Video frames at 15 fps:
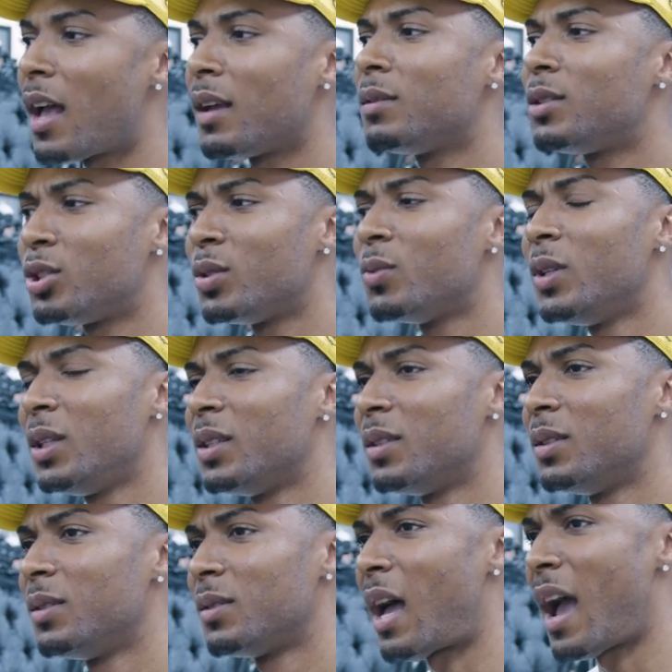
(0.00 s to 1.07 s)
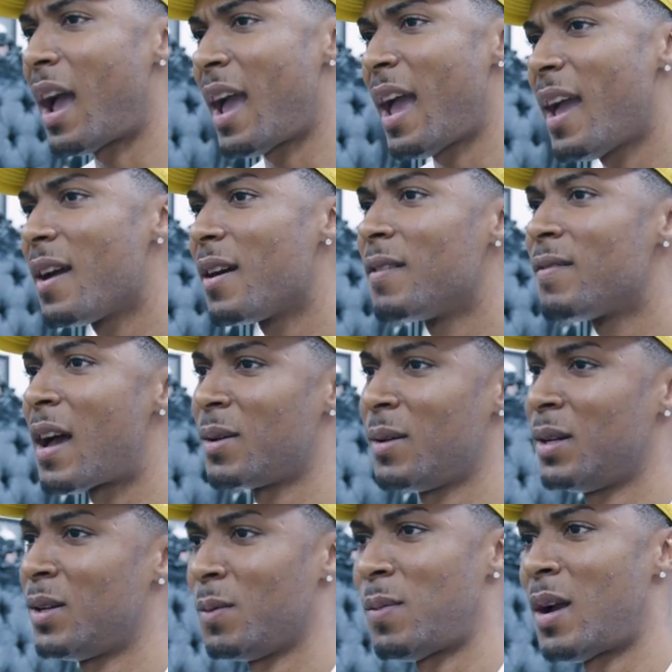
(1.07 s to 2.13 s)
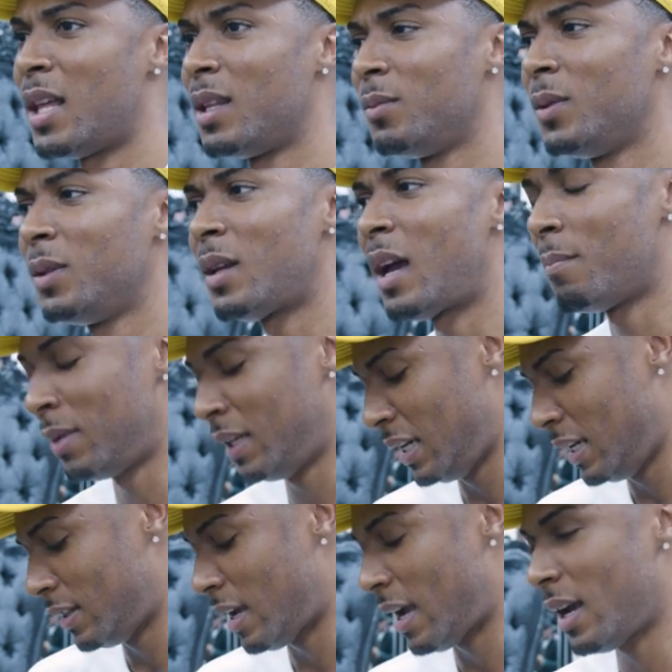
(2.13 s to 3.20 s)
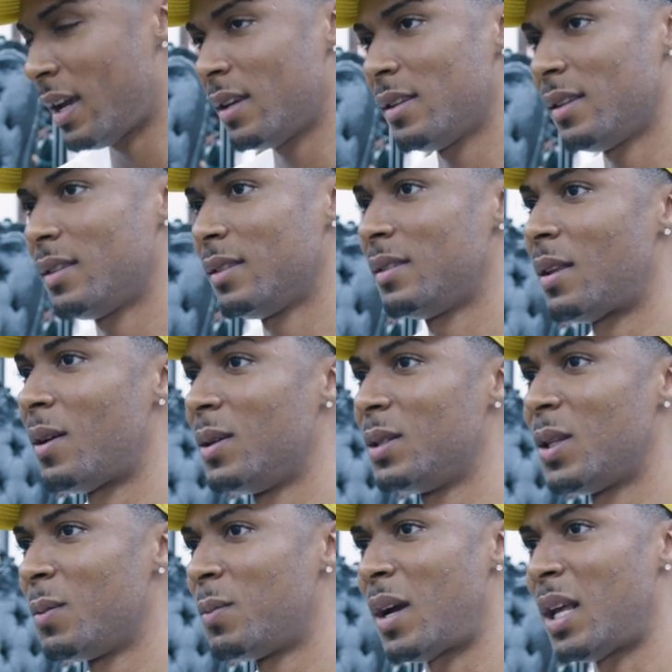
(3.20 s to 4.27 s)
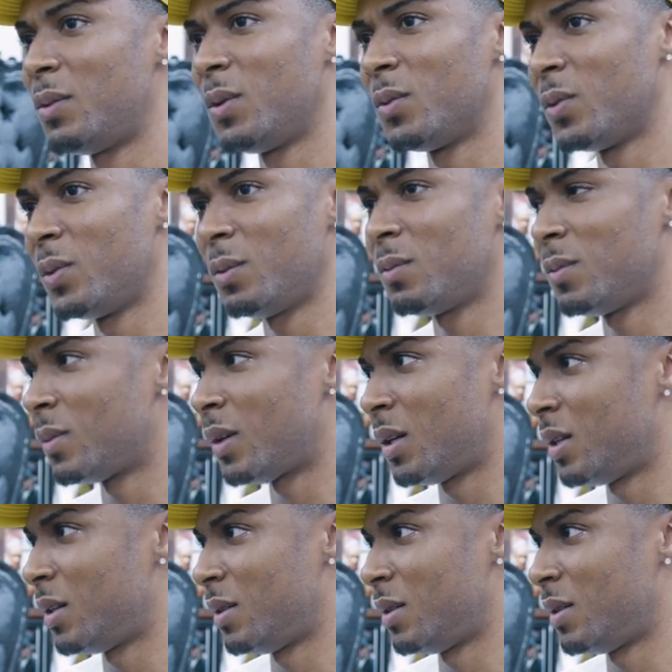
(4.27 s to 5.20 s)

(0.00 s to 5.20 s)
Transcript: I sure will. I have. I don't have no problem with. I bleed that, so it's no problem with.